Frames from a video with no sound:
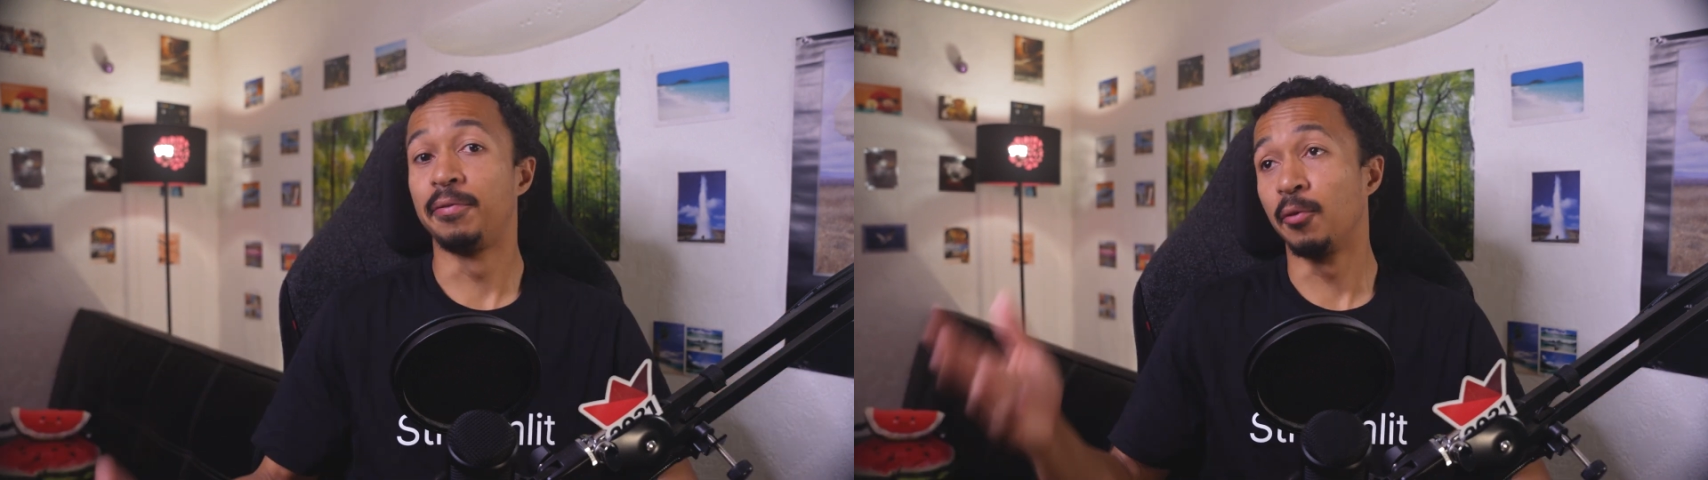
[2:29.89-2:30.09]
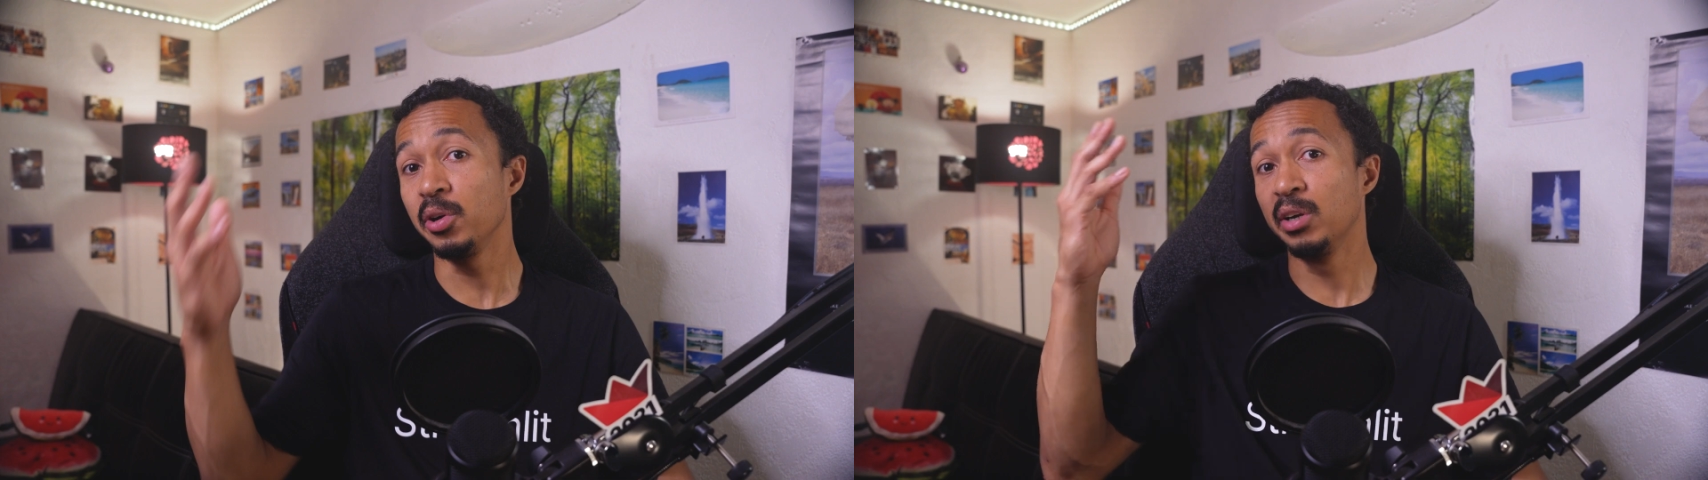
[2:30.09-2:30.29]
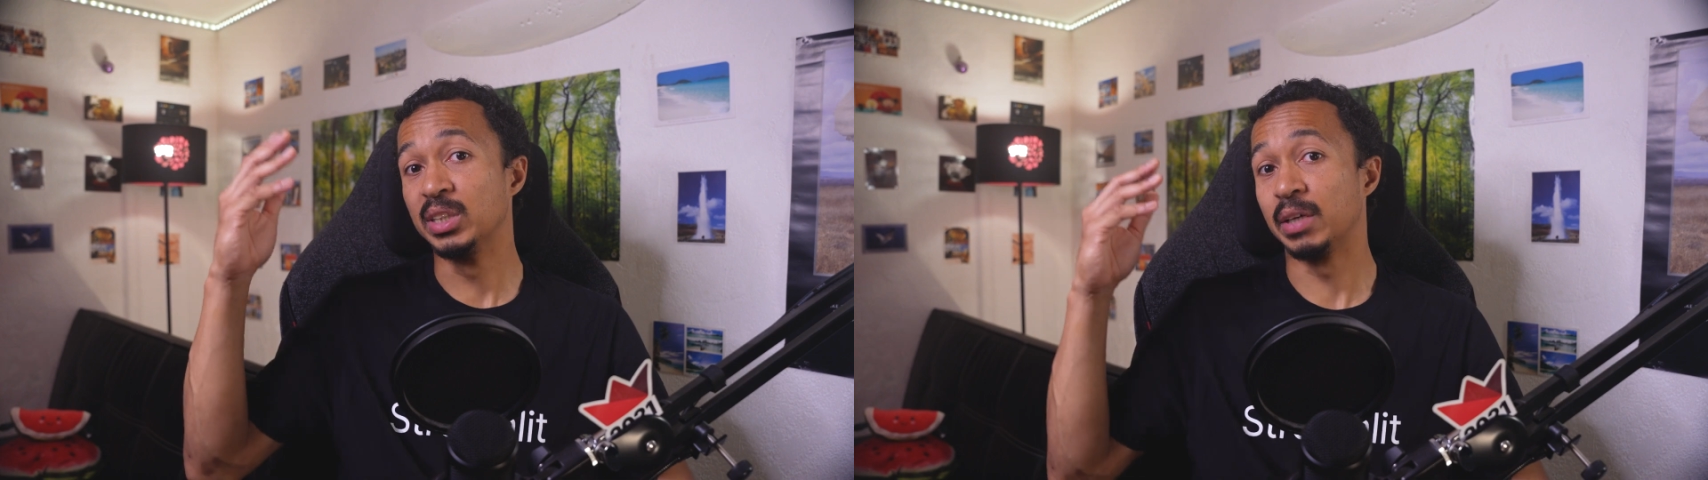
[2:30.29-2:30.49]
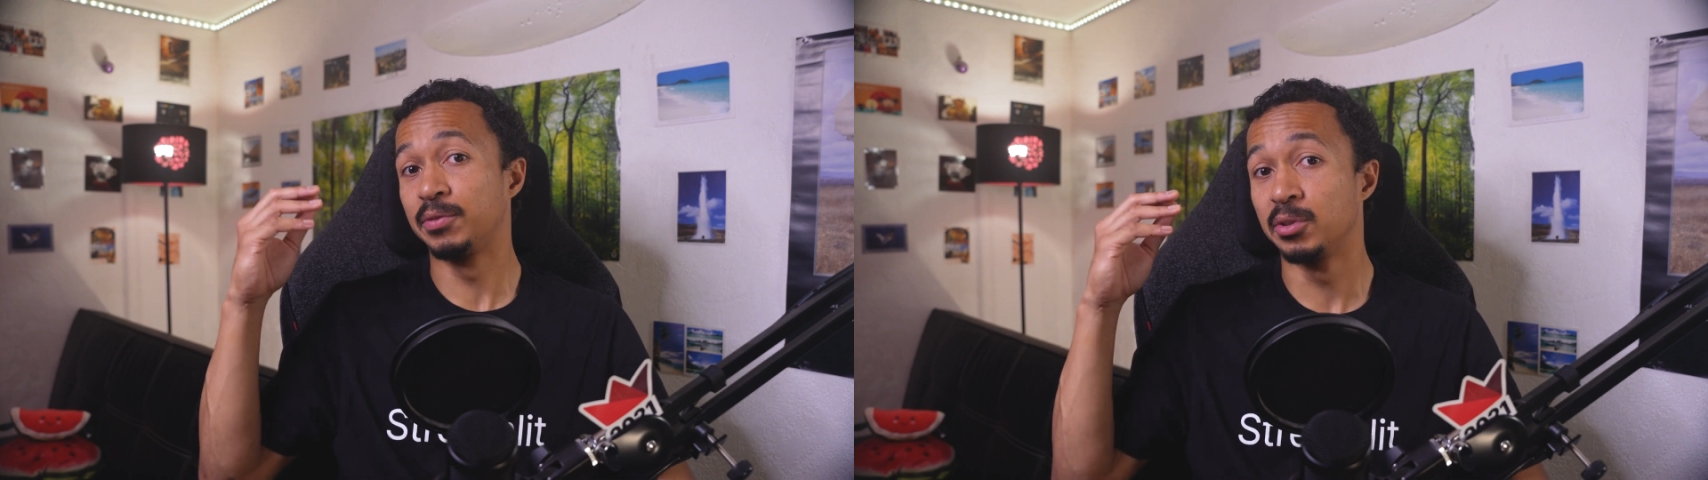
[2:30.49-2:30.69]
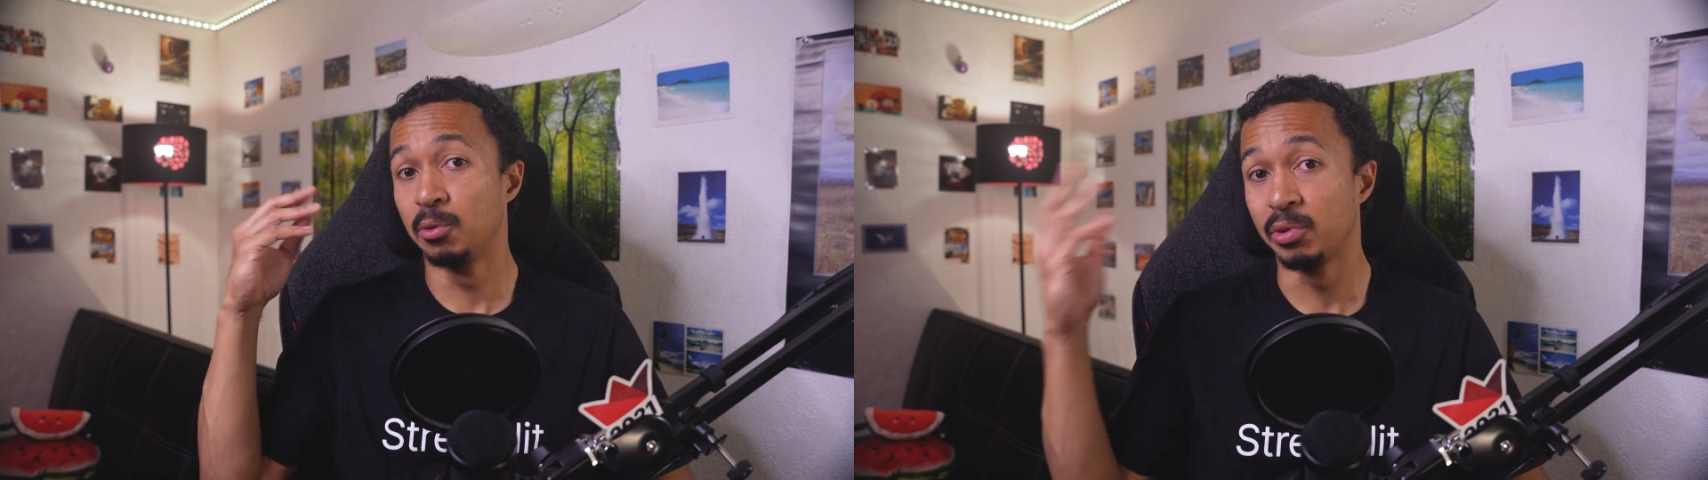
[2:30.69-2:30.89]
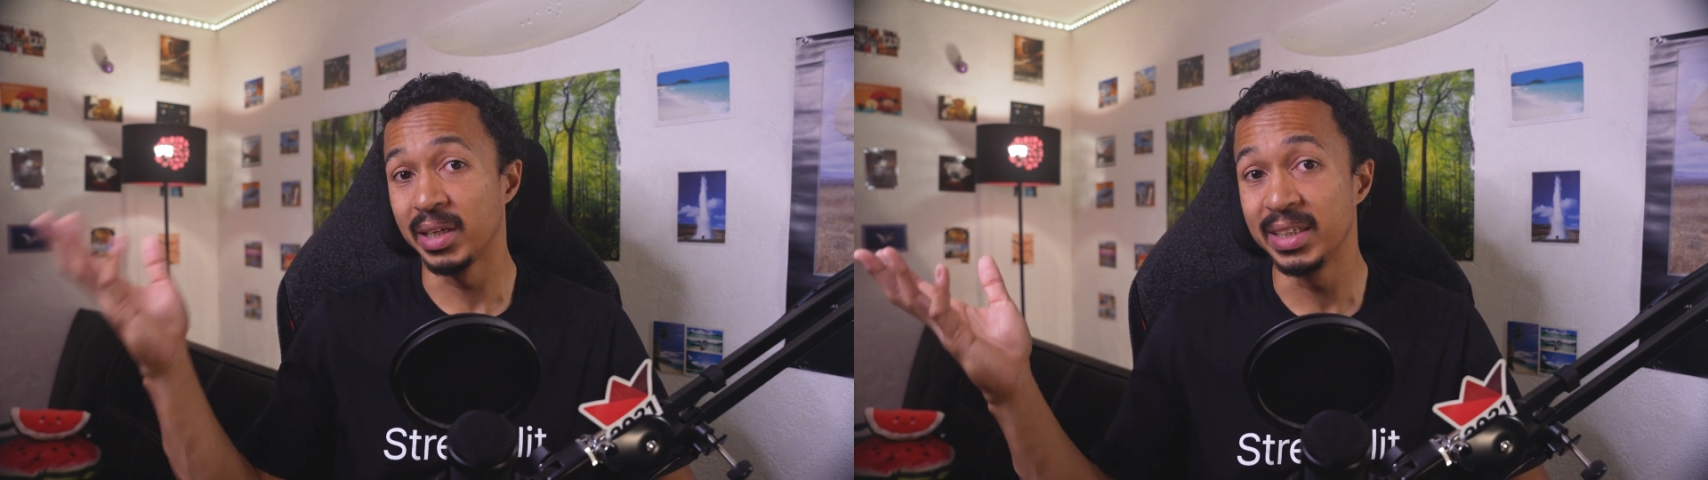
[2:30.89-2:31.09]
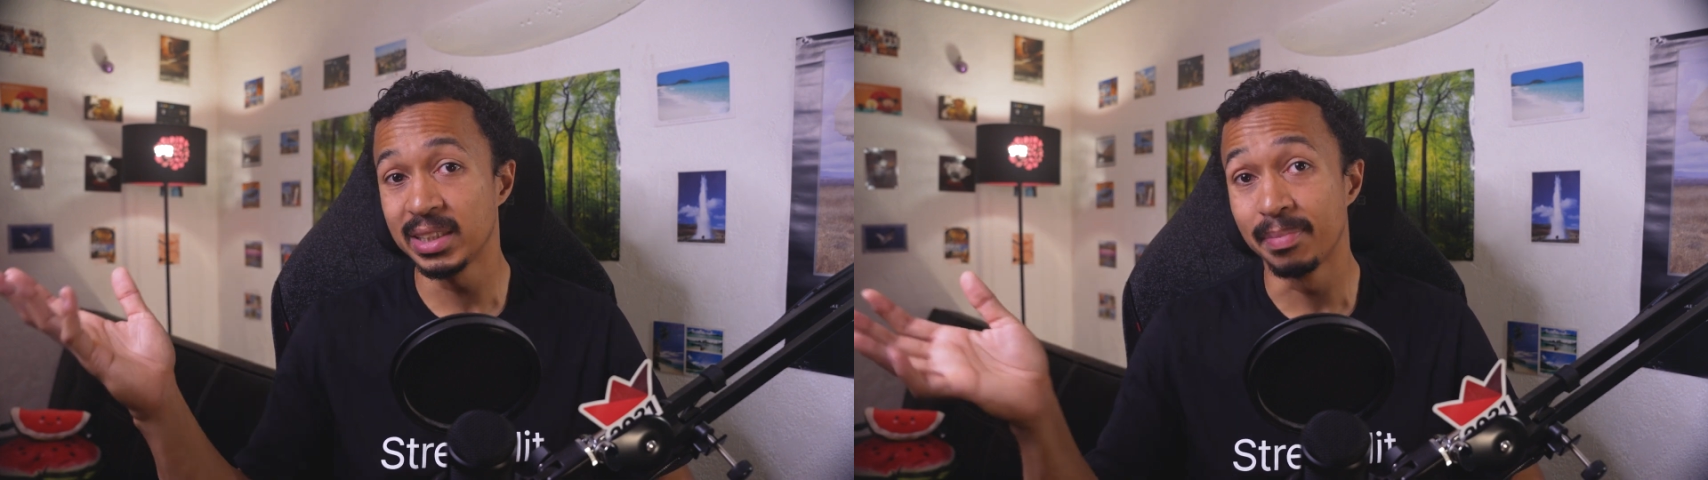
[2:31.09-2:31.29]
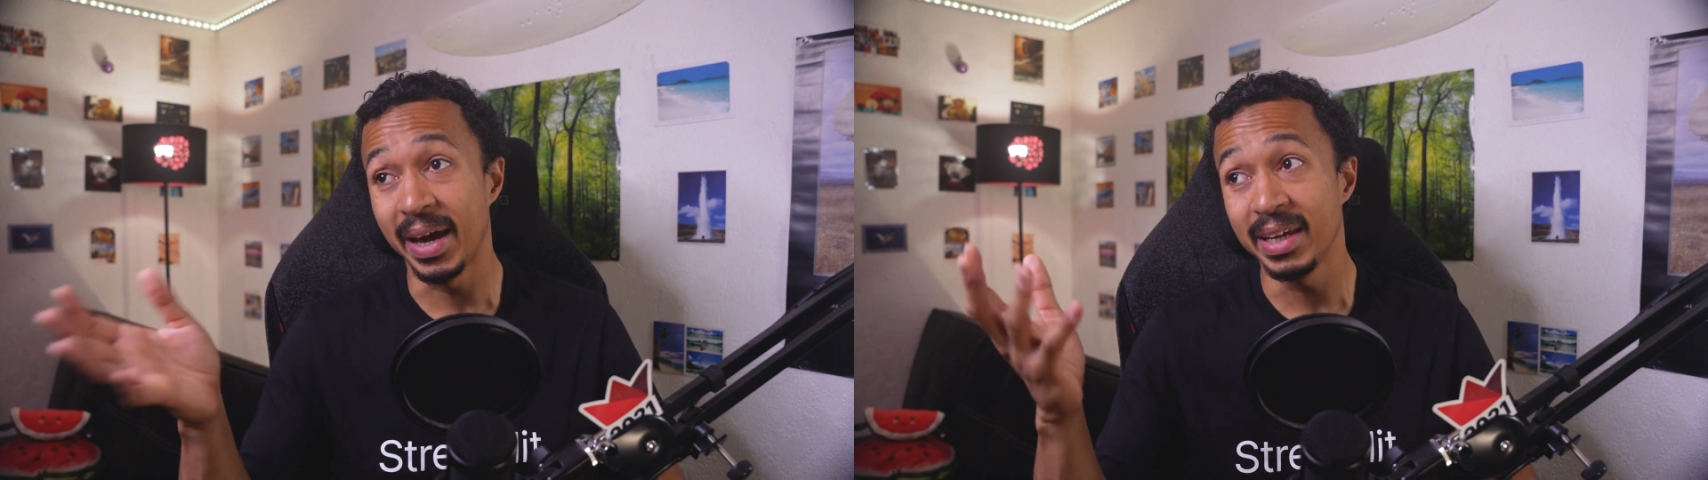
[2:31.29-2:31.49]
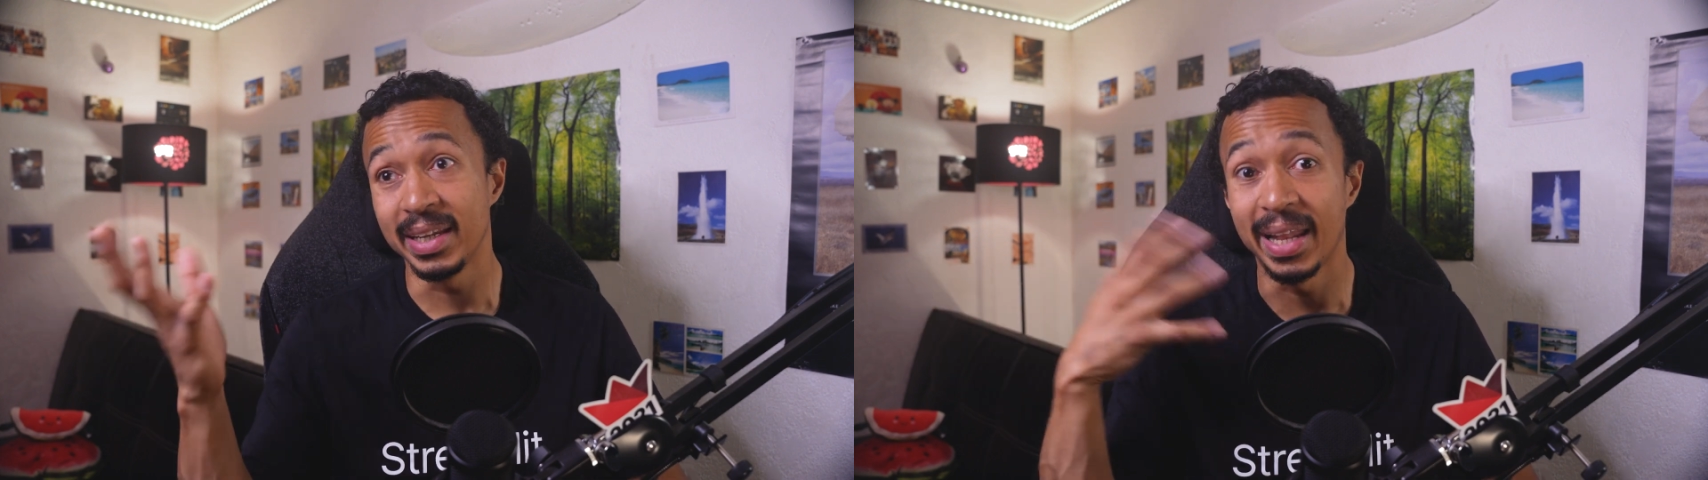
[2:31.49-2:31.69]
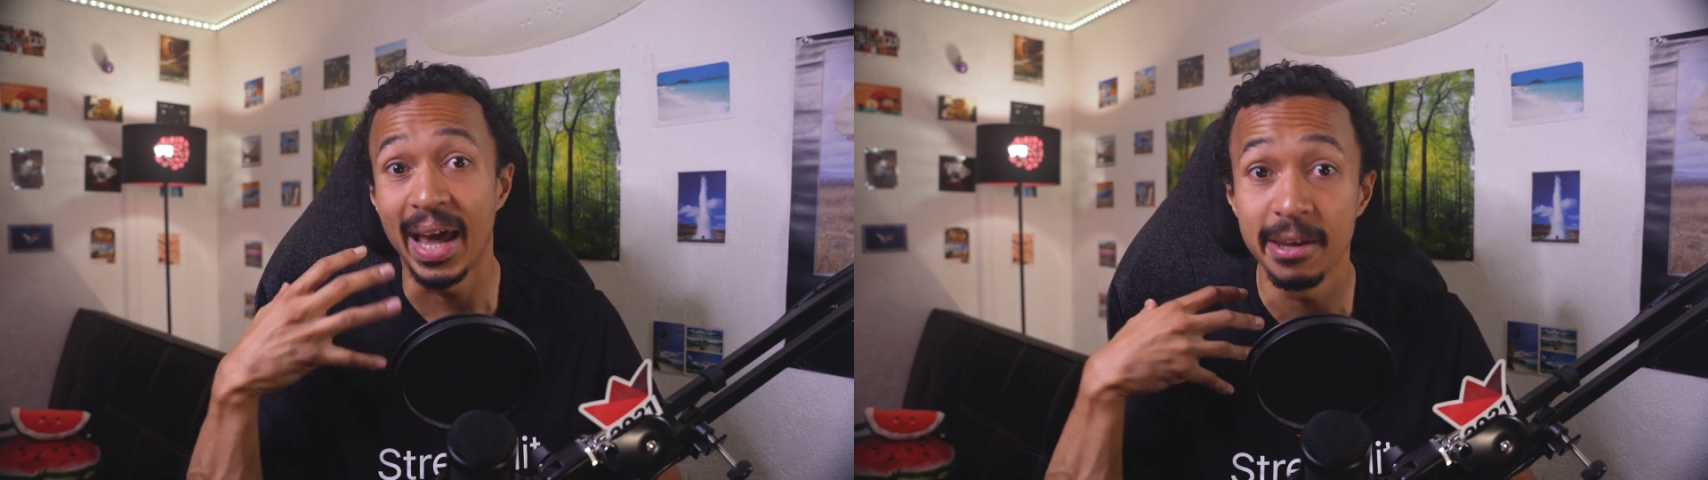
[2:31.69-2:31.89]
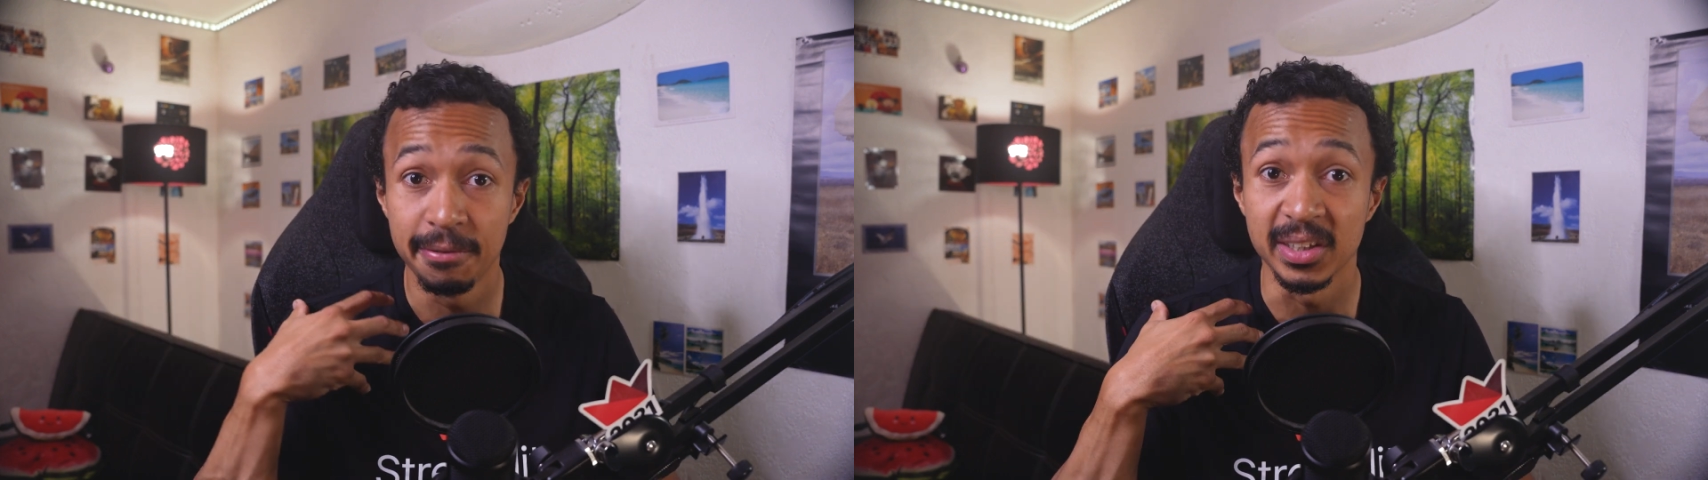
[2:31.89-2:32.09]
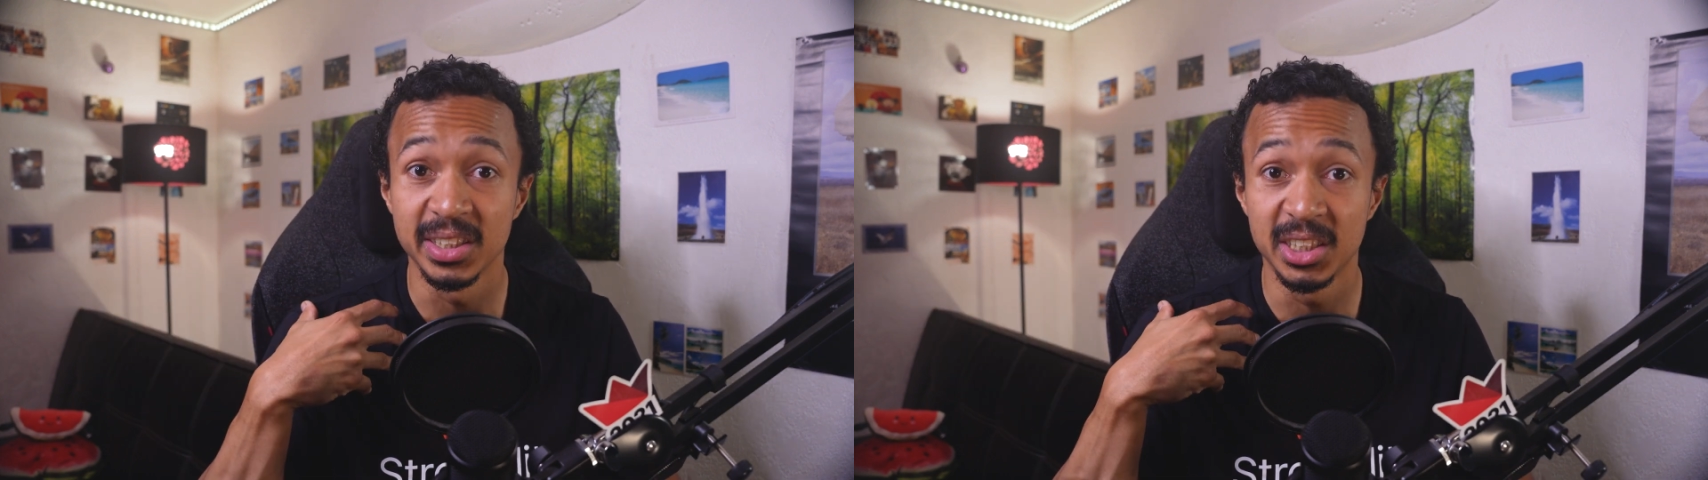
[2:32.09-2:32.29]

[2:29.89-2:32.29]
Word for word: Four years after the release, my life has